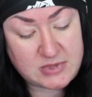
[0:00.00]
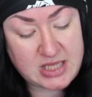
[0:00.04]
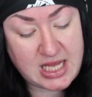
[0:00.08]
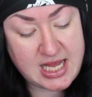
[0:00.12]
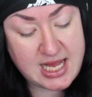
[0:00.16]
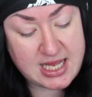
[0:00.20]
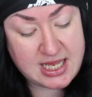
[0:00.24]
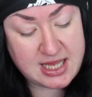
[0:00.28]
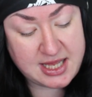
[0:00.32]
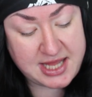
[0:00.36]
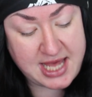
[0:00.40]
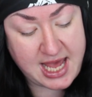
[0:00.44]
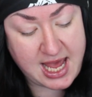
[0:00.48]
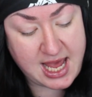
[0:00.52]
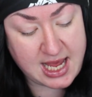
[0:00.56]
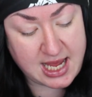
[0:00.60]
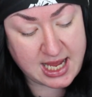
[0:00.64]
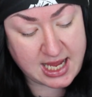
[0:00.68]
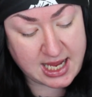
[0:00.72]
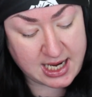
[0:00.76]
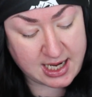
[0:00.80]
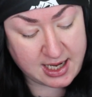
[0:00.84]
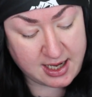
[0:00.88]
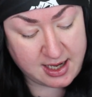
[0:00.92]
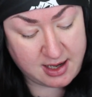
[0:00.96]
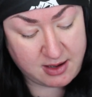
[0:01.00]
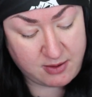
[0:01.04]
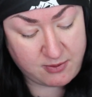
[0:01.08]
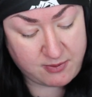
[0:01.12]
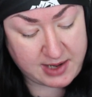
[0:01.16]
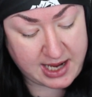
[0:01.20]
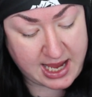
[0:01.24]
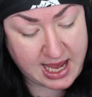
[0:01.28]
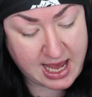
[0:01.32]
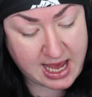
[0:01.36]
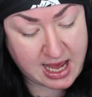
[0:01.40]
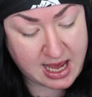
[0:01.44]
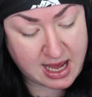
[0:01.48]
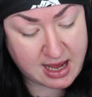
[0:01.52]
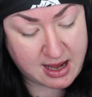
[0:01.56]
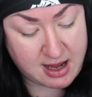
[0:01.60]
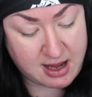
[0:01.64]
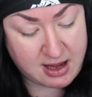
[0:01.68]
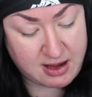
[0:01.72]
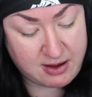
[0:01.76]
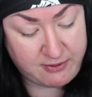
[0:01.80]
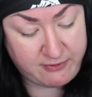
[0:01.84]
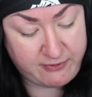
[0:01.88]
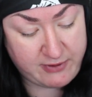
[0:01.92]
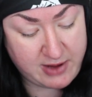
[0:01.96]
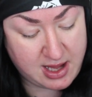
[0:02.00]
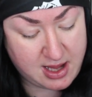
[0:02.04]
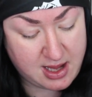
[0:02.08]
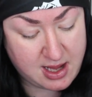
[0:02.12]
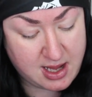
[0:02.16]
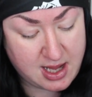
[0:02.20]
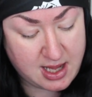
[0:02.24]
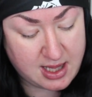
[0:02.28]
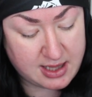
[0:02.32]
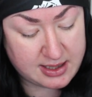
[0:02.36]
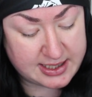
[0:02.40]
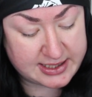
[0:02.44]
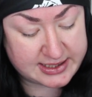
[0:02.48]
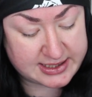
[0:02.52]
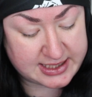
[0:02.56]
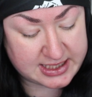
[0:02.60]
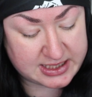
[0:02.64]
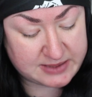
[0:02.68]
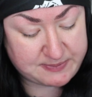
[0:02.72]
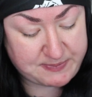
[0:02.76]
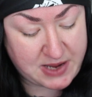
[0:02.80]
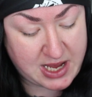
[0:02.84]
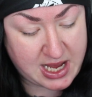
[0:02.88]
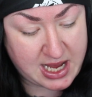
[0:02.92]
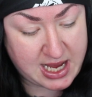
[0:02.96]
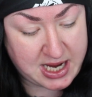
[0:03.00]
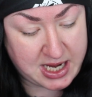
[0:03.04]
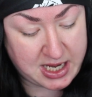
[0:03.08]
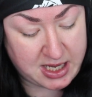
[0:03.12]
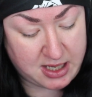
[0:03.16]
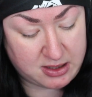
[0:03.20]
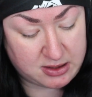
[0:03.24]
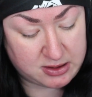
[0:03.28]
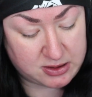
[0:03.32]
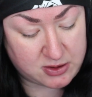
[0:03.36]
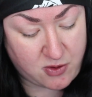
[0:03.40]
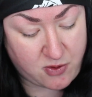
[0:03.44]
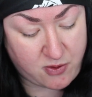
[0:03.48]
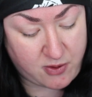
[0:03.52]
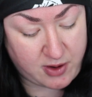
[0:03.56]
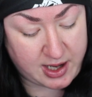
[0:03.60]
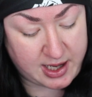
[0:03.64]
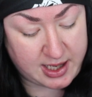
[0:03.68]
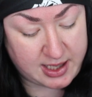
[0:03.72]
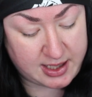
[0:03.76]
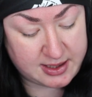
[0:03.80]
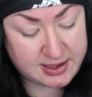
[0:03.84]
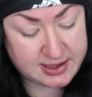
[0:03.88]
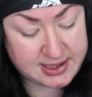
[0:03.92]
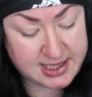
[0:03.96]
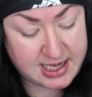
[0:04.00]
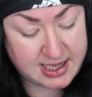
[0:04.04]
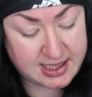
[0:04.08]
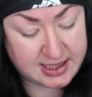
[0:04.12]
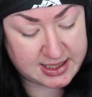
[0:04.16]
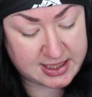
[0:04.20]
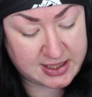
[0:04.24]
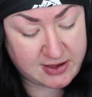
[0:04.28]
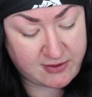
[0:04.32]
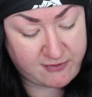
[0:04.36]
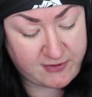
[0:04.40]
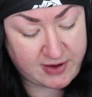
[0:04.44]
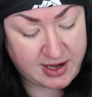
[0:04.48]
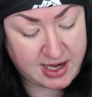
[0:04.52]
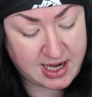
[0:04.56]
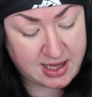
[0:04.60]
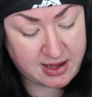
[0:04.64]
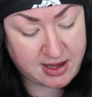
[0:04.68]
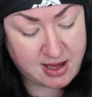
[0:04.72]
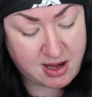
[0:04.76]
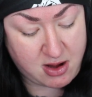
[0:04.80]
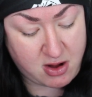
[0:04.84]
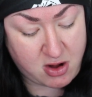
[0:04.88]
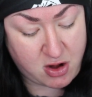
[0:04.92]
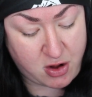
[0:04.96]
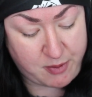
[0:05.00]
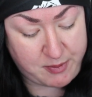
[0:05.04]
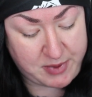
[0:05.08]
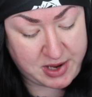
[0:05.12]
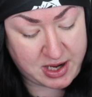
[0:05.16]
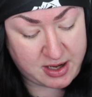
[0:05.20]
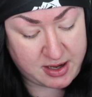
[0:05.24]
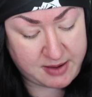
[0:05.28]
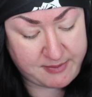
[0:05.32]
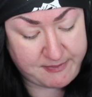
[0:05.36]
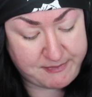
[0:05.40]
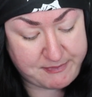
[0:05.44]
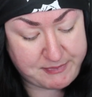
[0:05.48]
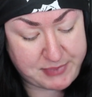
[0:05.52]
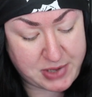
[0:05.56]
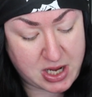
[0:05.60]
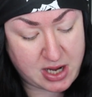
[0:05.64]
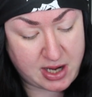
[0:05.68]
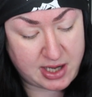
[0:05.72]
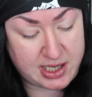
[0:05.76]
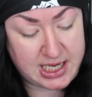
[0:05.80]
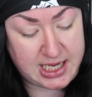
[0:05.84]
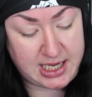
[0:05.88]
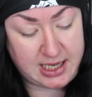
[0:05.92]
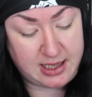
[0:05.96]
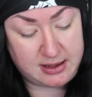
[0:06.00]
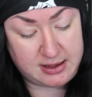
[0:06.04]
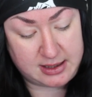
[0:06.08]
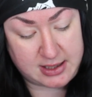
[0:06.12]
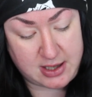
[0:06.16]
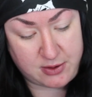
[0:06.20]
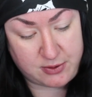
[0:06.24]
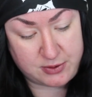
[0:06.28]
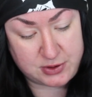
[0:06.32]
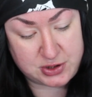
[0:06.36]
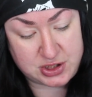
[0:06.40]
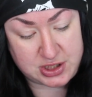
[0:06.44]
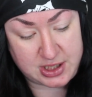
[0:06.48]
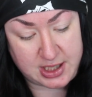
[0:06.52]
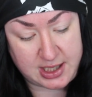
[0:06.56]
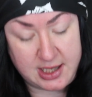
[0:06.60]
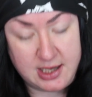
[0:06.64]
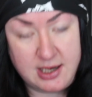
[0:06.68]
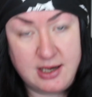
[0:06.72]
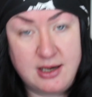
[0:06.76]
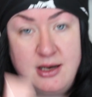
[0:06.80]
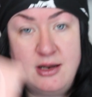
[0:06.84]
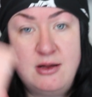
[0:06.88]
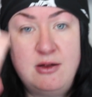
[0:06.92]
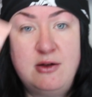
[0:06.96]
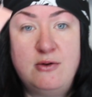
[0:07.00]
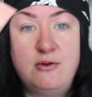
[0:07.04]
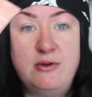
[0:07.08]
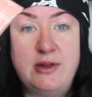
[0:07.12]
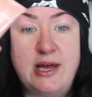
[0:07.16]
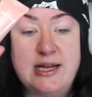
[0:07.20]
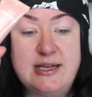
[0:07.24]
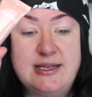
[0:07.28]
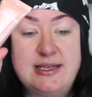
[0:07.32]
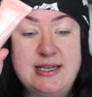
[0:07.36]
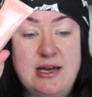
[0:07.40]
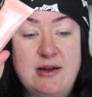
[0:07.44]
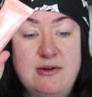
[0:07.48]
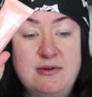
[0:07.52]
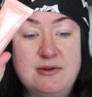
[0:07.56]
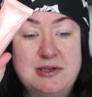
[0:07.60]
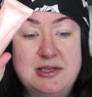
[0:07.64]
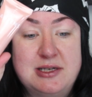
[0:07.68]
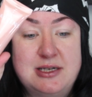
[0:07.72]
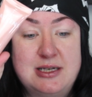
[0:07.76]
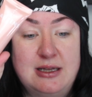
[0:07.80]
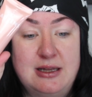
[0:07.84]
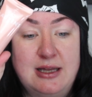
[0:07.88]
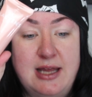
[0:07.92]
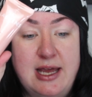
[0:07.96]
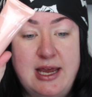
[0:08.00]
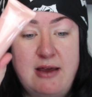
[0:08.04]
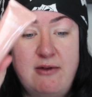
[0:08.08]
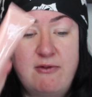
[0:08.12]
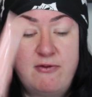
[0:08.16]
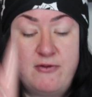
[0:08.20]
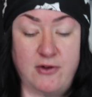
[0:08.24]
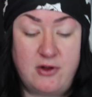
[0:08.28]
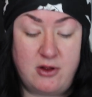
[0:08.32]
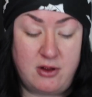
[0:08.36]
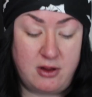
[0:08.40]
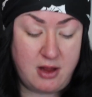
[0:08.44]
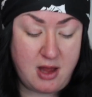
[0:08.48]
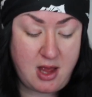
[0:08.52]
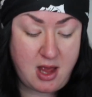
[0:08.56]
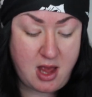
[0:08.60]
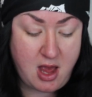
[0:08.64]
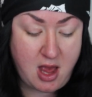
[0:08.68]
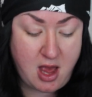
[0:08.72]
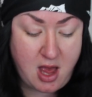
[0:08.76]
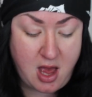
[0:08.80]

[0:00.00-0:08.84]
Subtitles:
And then we have, this is by Lauren's, and it's the Vanilla Almond Body Lotion. That sounds delightful.